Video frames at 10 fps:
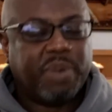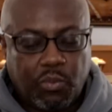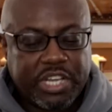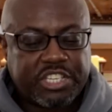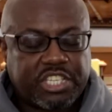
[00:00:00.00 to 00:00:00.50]

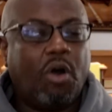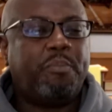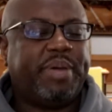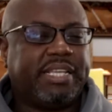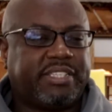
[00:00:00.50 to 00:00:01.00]
But we're
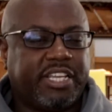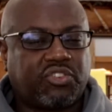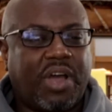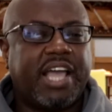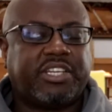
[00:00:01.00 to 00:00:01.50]
so busy
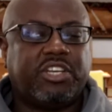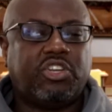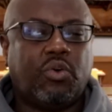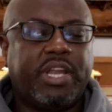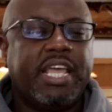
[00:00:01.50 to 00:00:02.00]
trying to
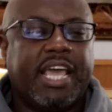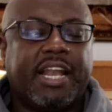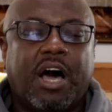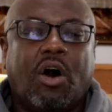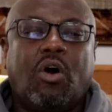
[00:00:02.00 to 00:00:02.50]
do it in our